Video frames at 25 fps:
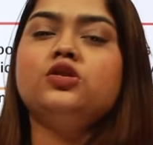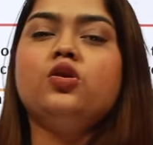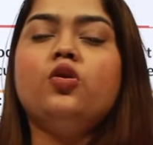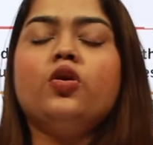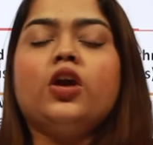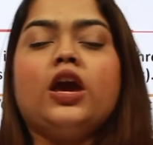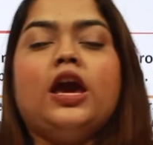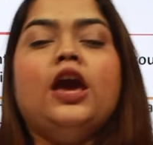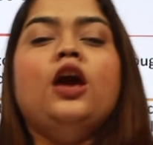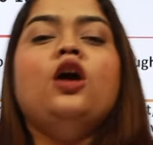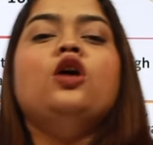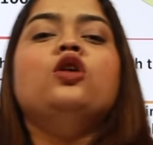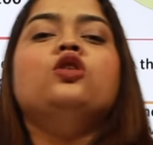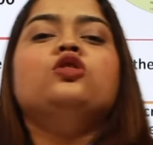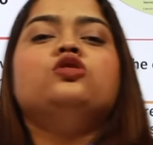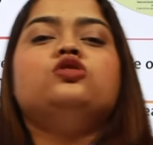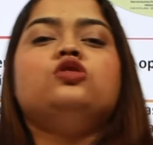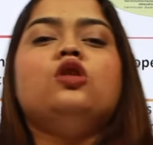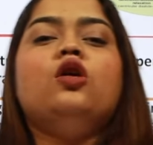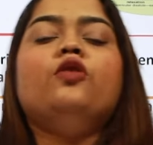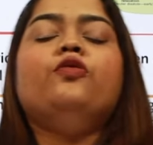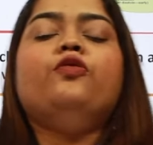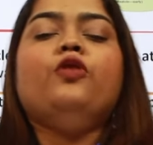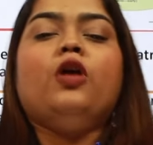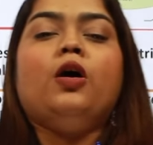Okay,
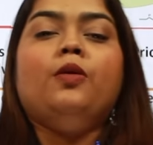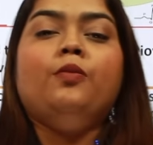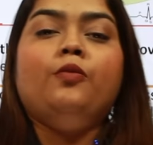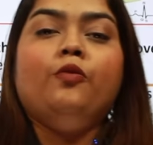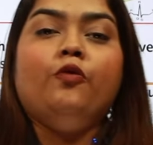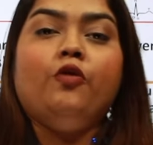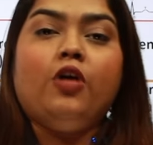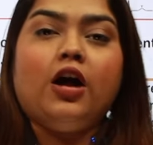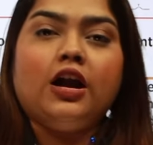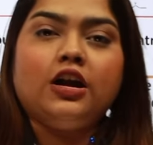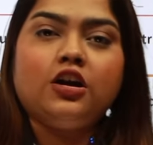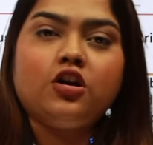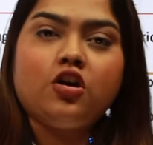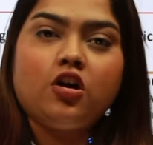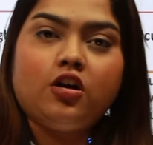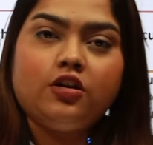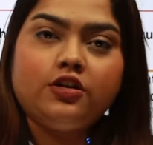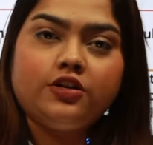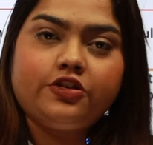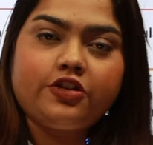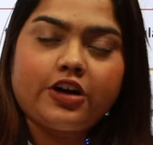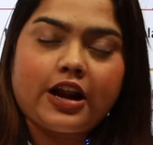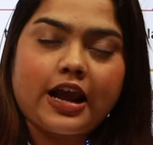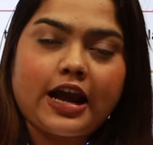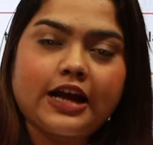so from one
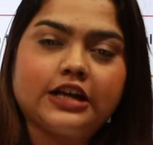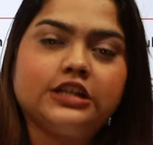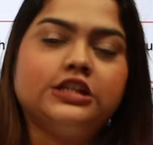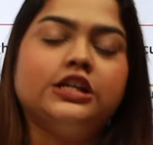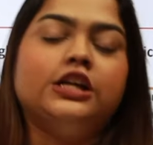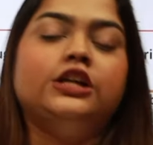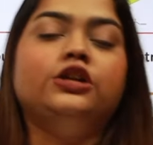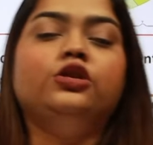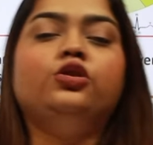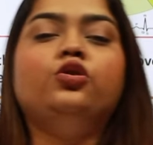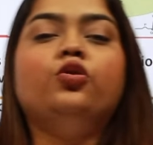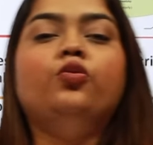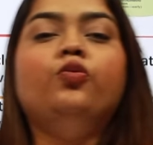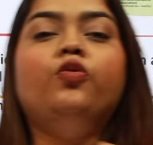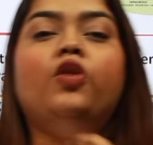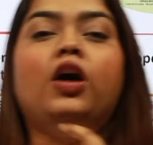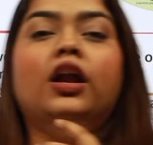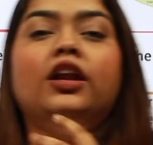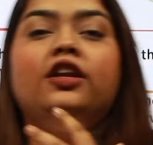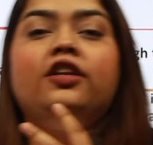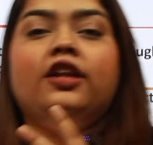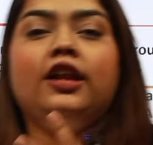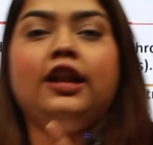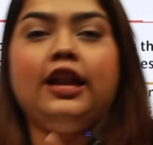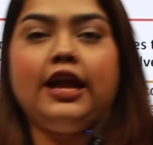contraction to
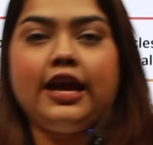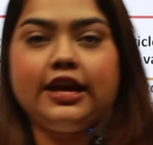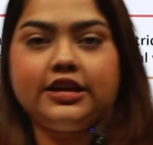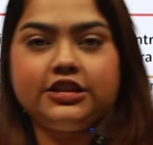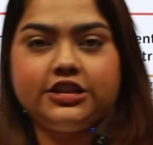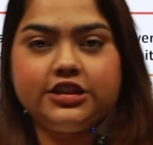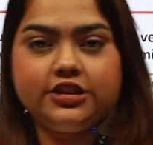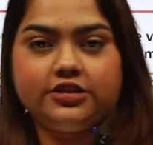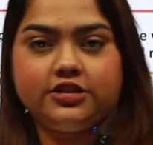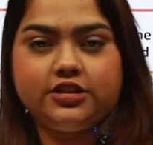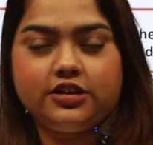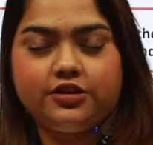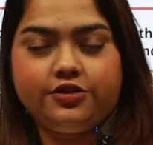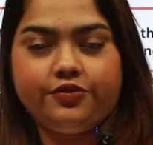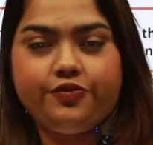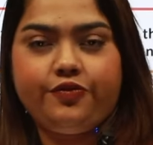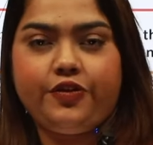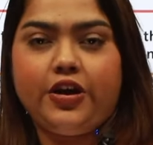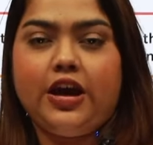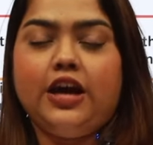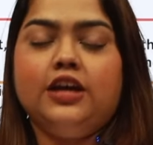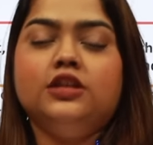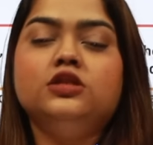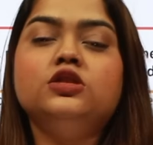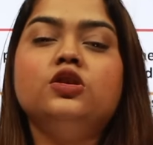one relaxation
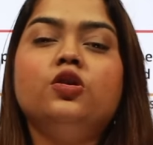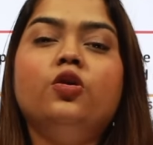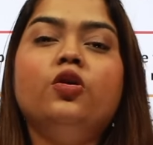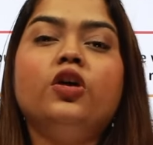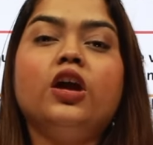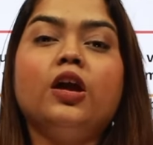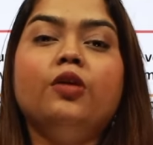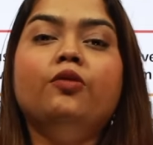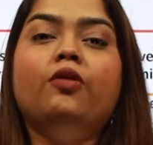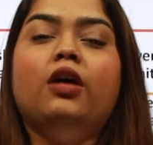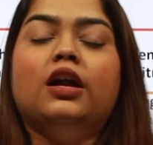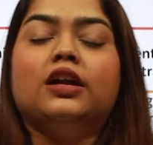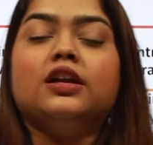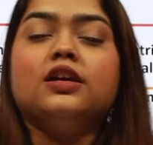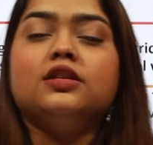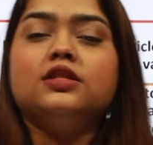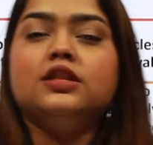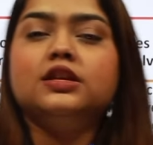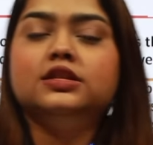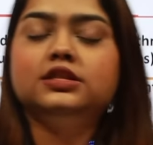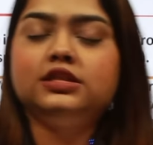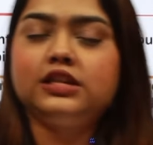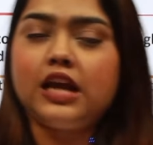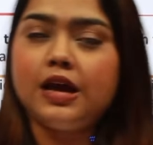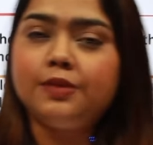phase, okay, what are
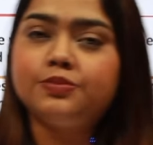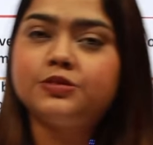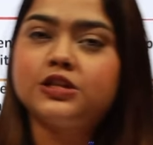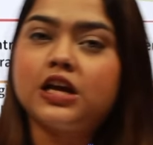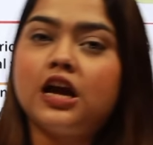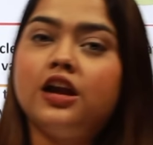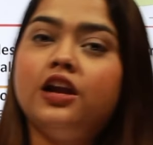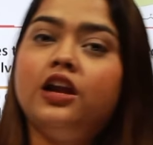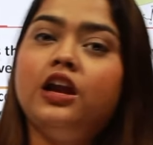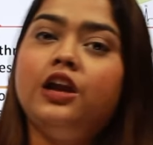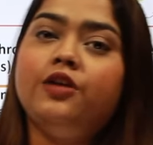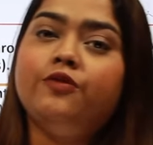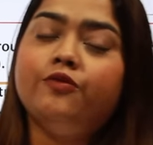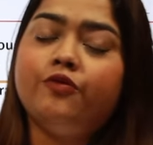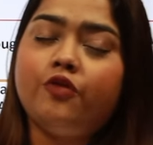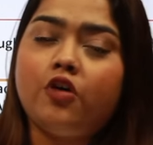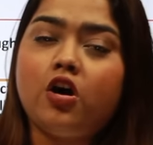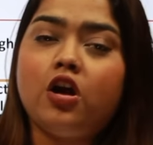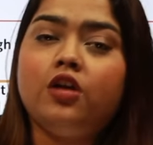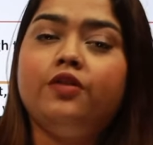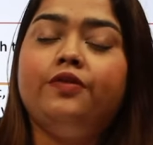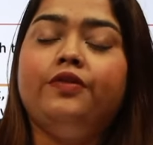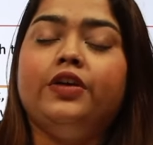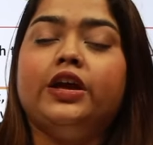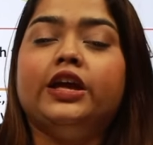the steps are
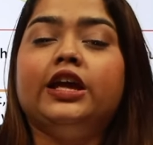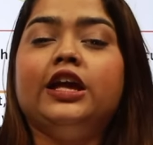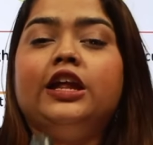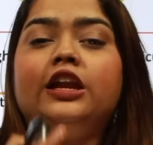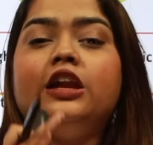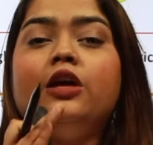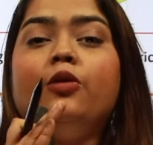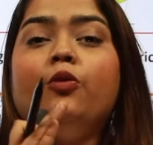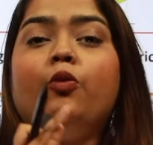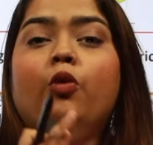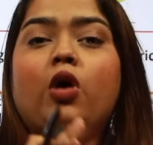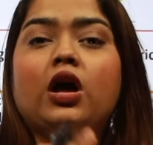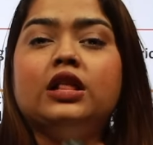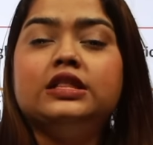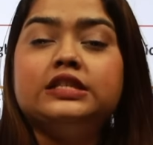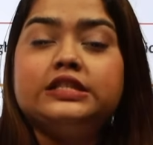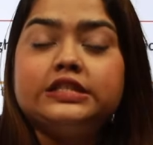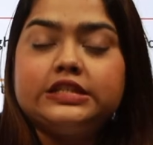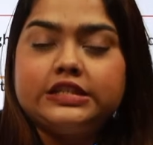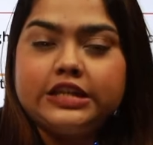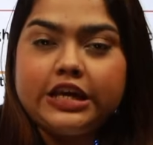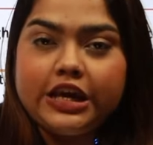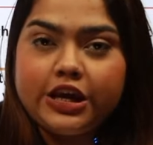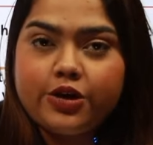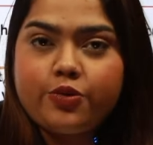involving in a one
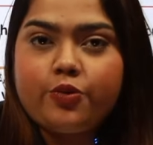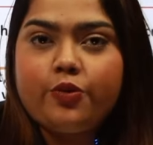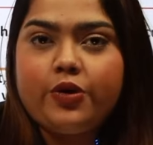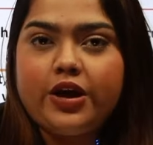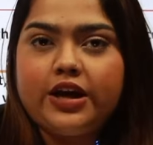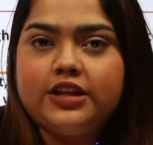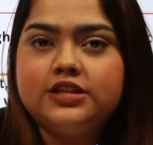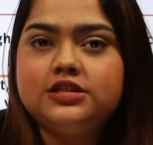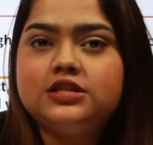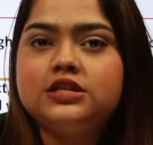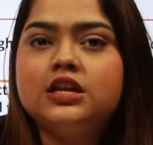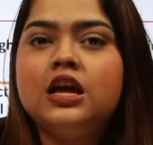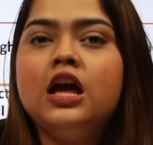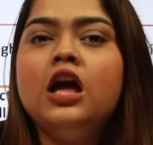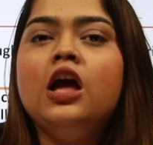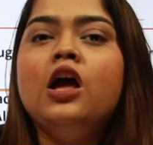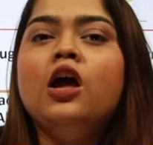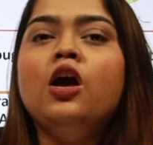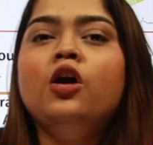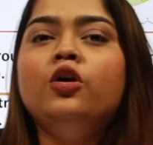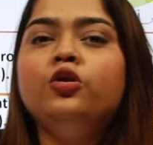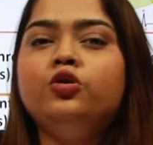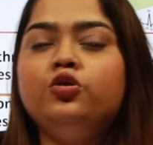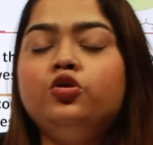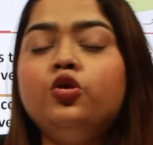sequence
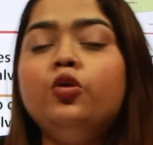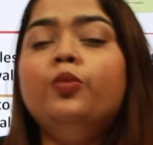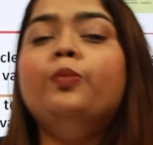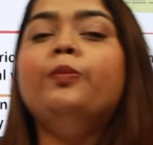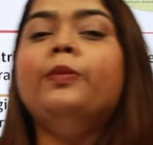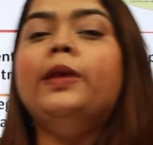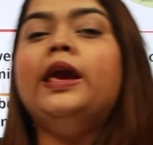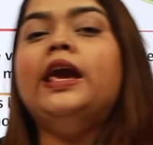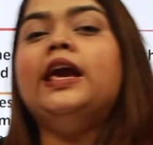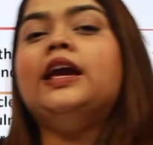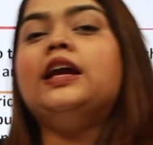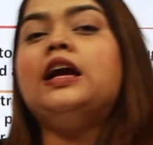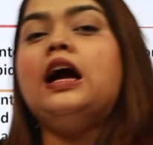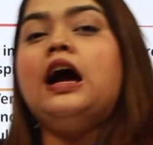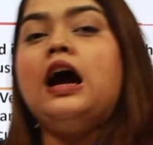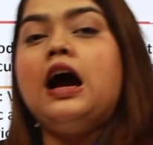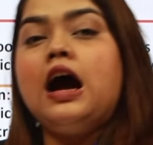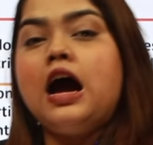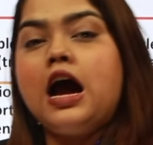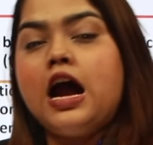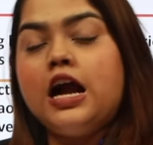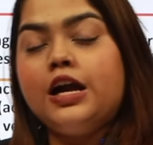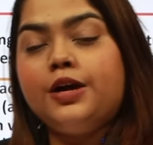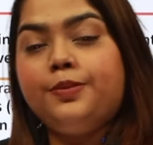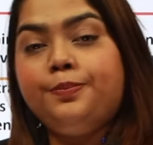to make a
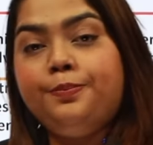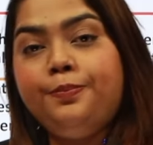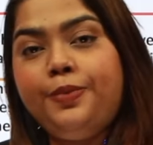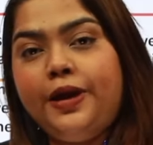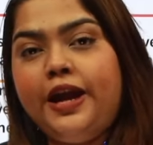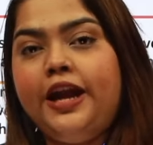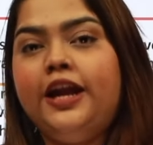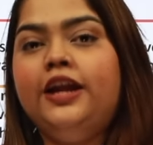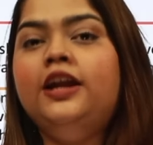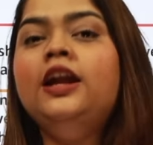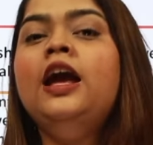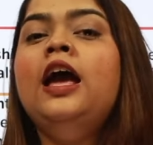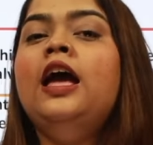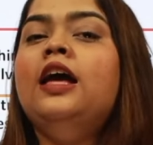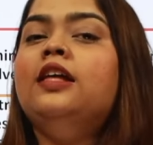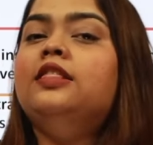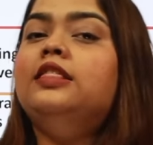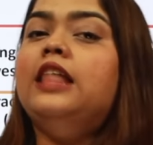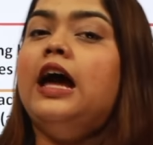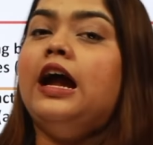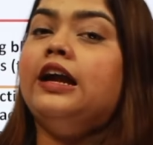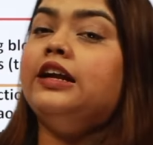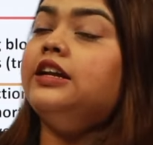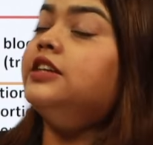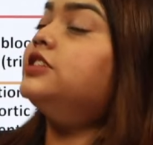heartbeat,
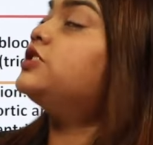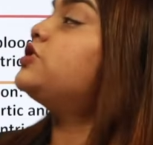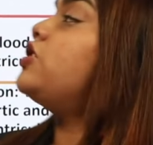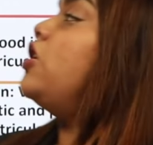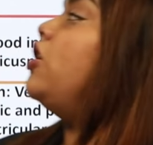that is